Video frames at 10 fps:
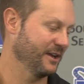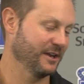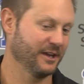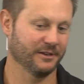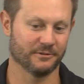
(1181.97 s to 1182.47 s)

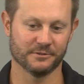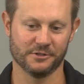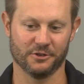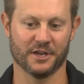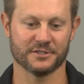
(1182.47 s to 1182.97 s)
And
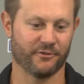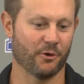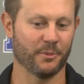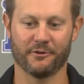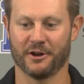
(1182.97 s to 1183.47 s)
you guys have
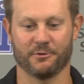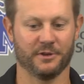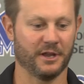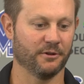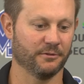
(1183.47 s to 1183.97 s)
all been around
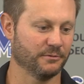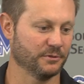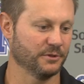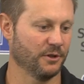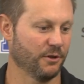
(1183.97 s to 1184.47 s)
Quindell
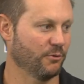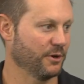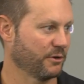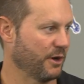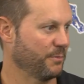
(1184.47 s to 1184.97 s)
and know
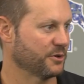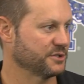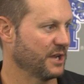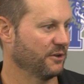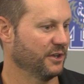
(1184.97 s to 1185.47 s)
what a great
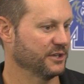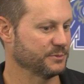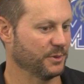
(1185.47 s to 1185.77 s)
personality he is.